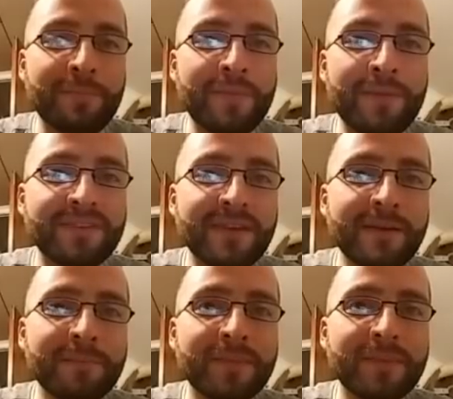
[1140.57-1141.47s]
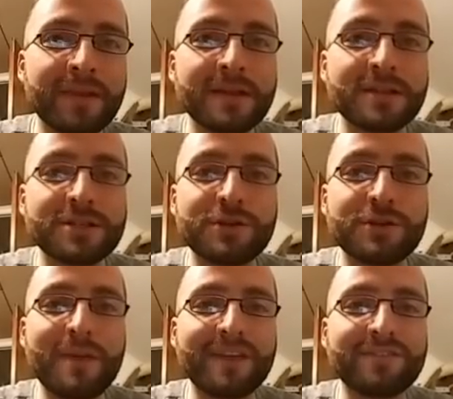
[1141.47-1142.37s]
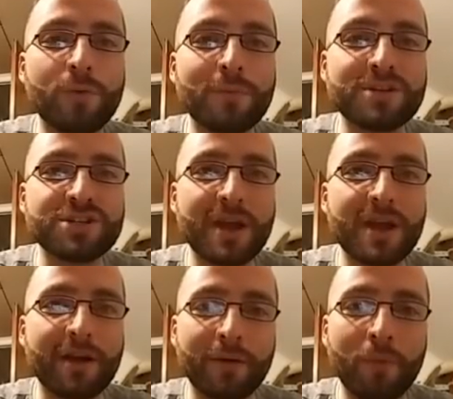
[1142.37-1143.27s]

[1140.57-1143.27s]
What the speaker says: Mimsy, 2 Medicine Woman Sharon,